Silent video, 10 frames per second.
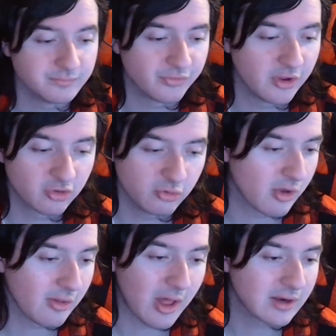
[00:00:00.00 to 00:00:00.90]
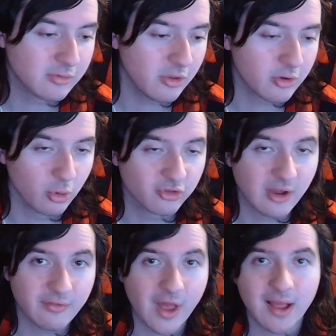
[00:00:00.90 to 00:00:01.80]
This was a lot of really cool
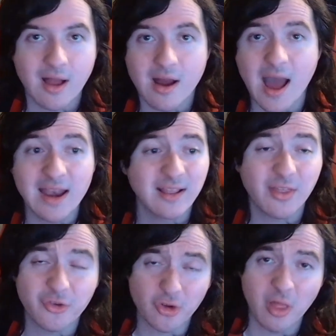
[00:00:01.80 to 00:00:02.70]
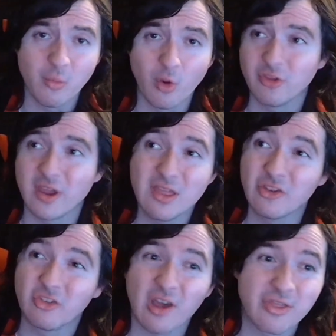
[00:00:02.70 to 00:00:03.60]
stuff that I got. I didn't get this all in one day.
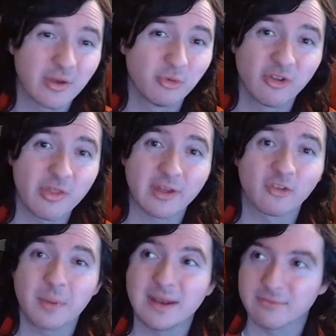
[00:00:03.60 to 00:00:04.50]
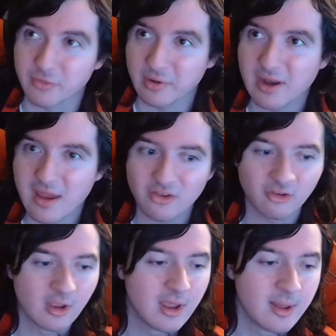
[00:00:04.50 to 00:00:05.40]
This is, I think, was in like a span of 3 days.
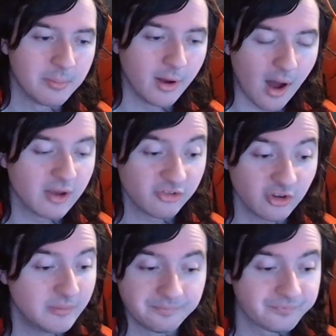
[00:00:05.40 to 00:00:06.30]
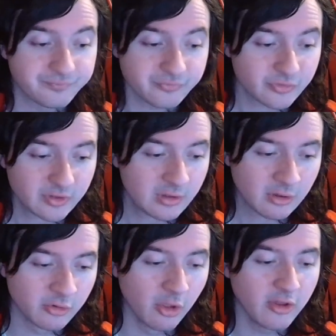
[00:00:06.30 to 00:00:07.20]
But honestly,
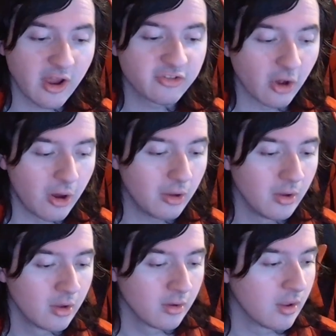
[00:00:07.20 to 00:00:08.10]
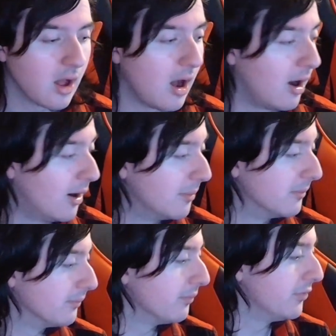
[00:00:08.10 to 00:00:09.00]
really nice haul.
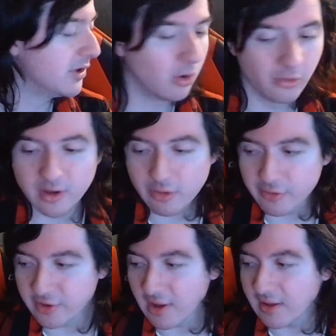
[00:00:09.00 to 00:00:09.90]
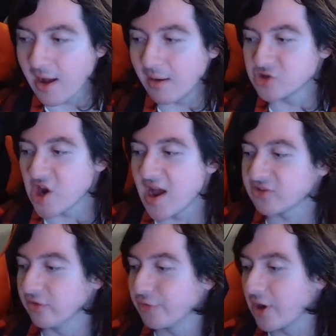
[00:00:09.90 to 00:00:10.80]
The only other thing I got, which I
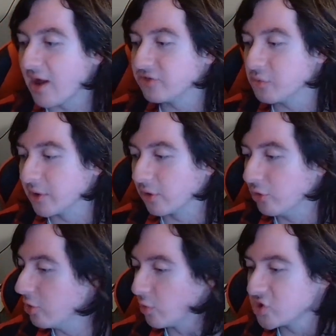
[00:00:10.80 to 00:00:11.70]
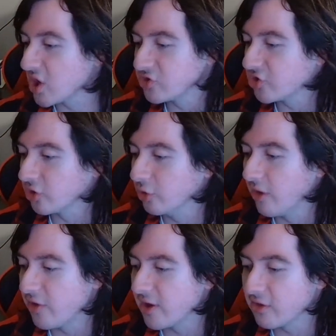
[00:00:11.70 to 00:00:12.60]
actually forgot to include, which I'll just include
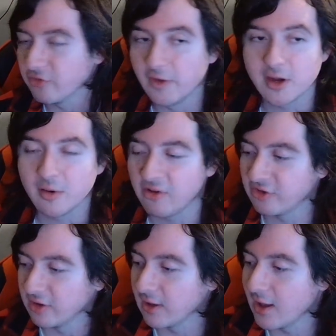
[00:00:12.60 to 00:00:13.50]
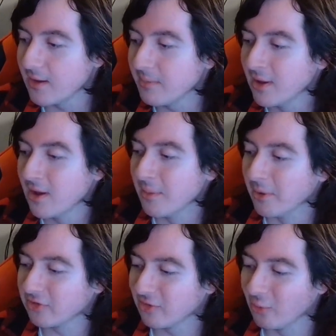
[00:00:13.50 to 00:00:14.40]
at the end of this video, isn't a game, but
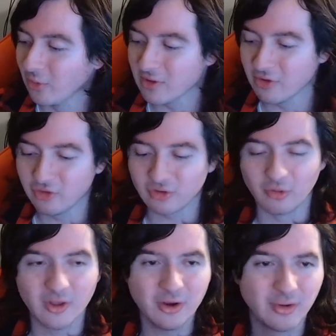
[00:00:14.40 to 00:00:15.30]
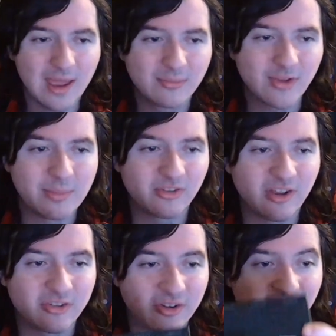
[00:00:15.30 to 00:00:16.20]
it's one of those little GameStop
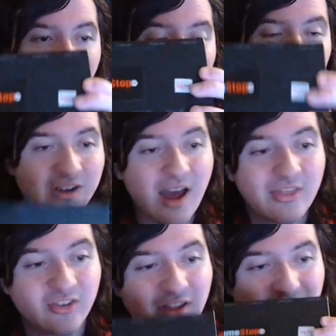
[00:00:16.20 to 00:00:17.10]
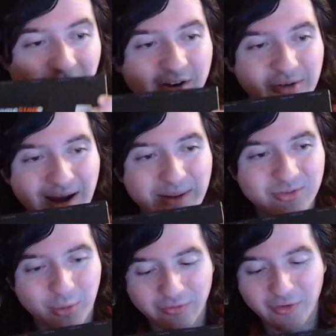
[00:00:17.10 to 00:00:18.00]
accessories, and I actually got this at the Retro Game
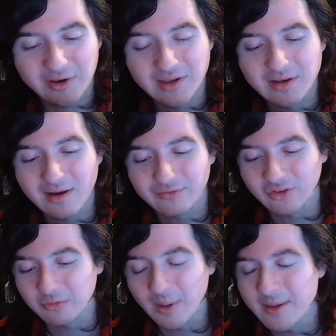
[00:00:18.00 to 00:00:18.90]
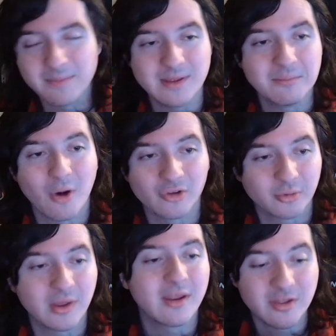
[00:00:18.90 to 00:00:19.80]
store, funny enough, despite me also
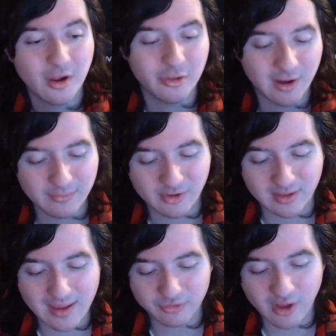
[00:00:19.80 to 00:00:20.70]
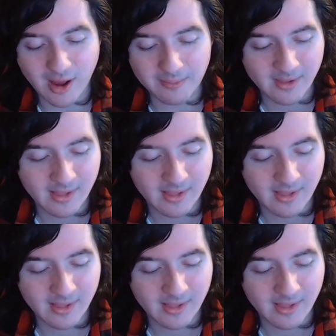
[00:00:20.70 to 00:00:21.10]
getting the other games at GameStop.